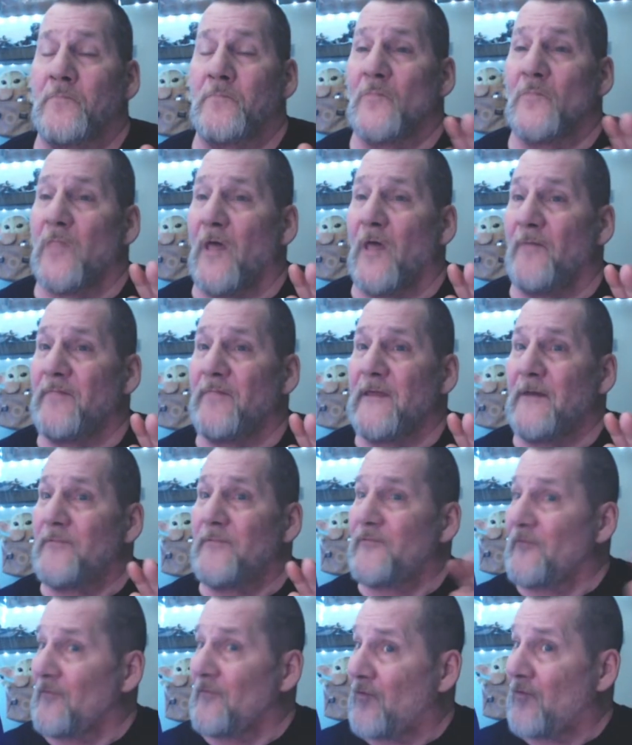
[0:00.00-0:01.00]
Love the
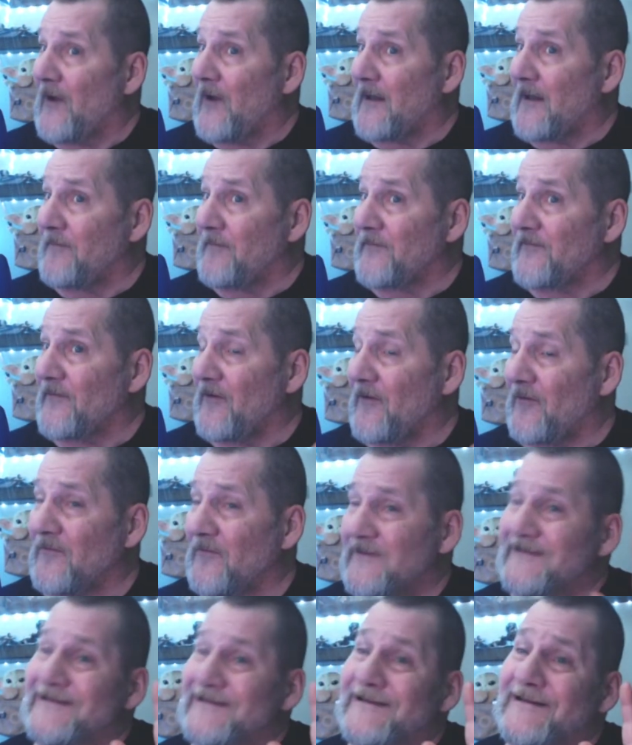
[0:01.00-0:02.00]
episode. Great
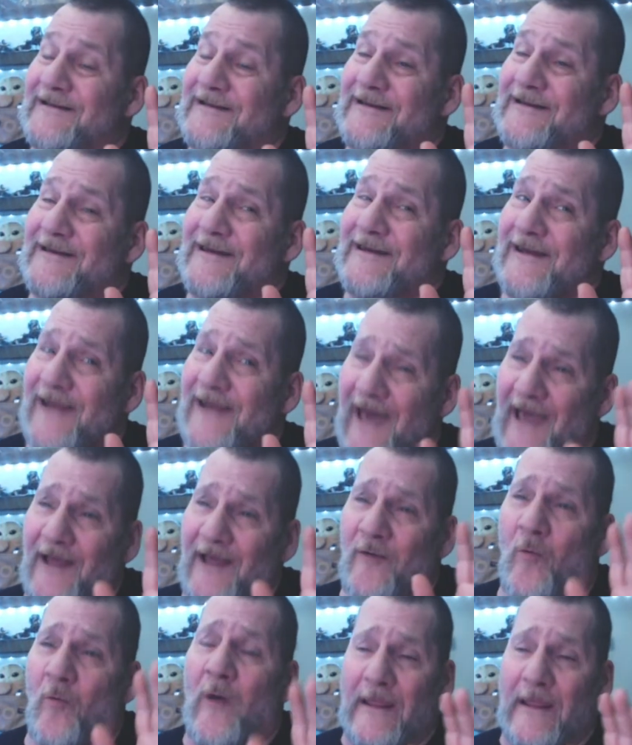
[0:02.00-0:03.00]
episode. Not
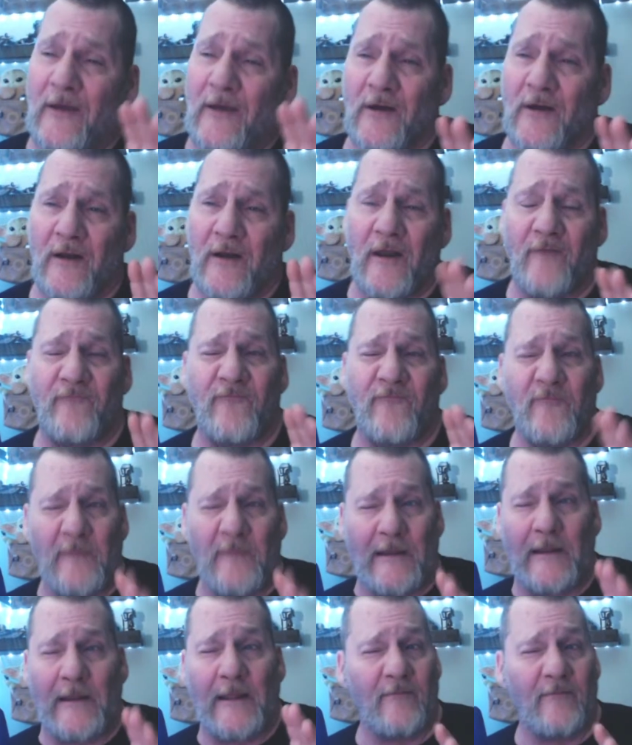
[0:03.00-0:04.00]
quite good enough for
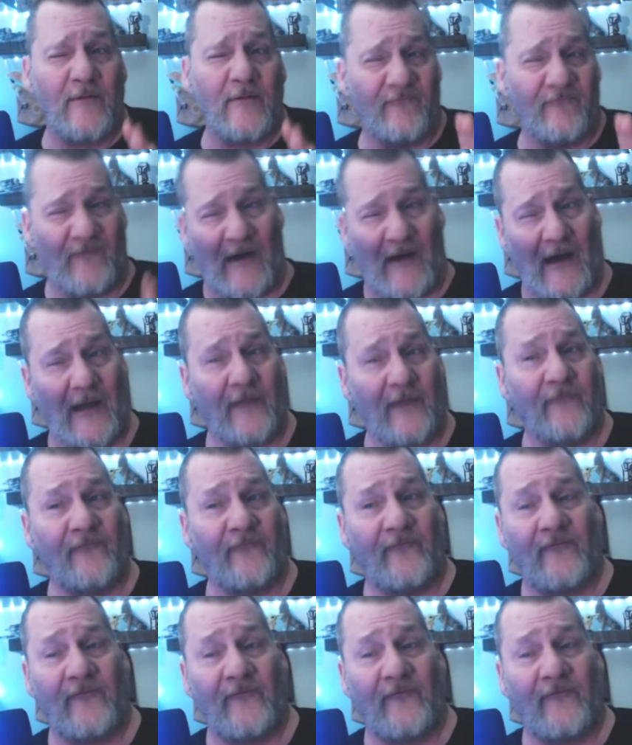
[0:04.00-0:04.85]
me to give it a 5.